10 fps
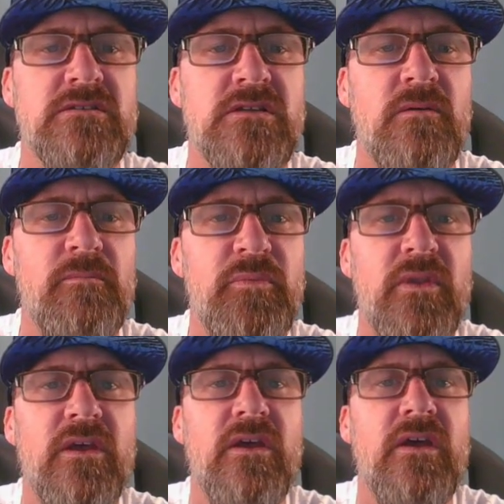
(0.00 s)
So
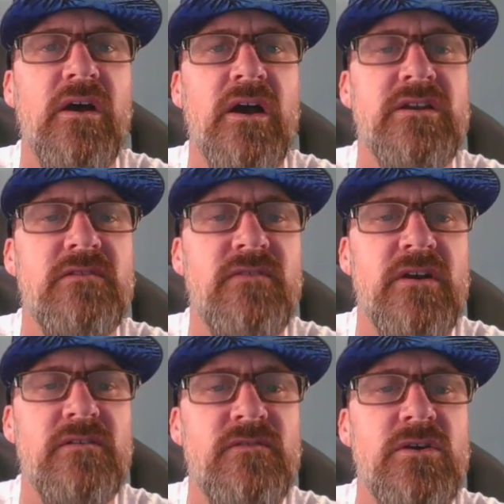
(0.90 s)
I did
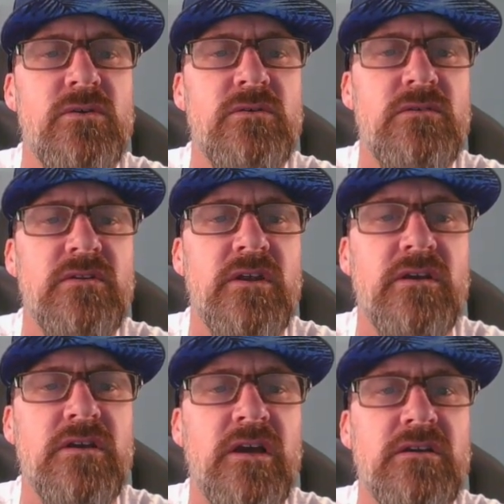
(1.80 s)
find a few
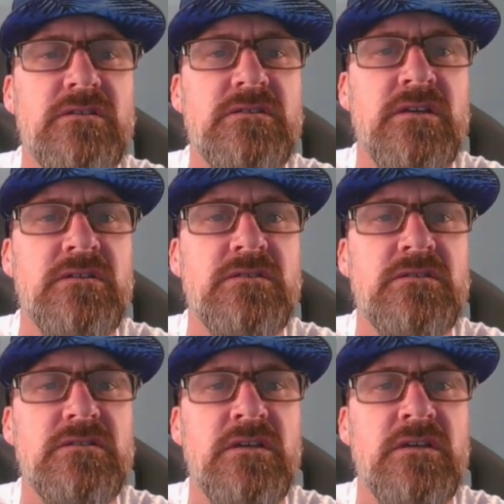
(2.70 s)
that had good sales,